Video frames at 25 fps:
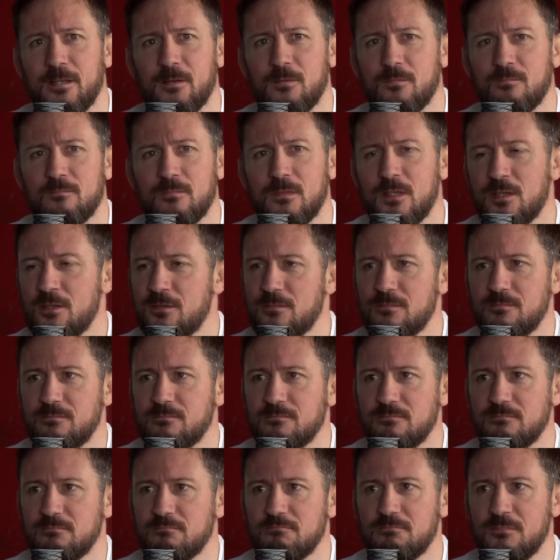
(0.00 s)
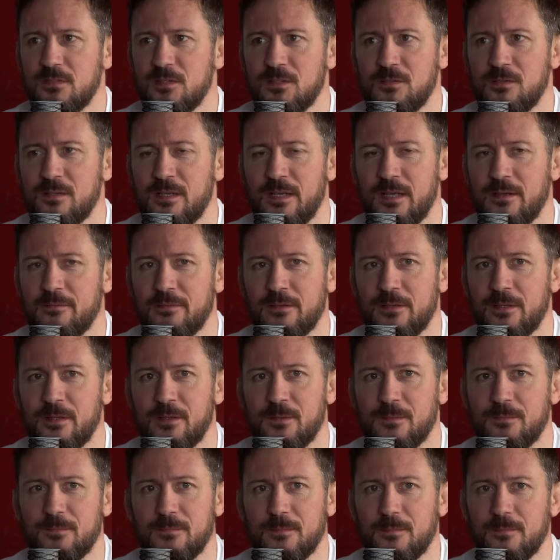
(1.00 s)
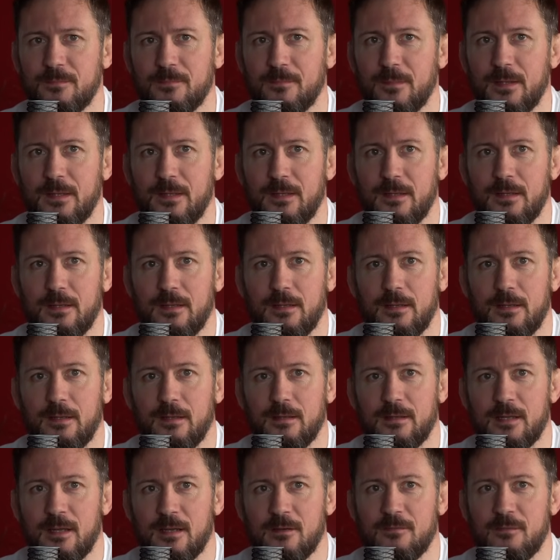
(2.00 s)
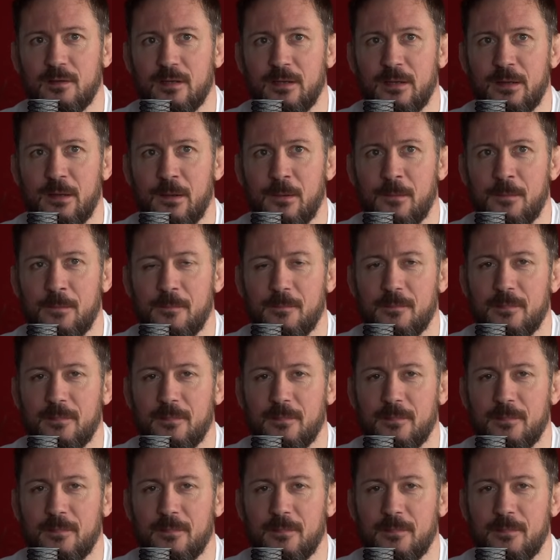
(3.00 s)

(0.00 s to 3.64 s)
I don't know. No, I haven't. No, thankfully, no.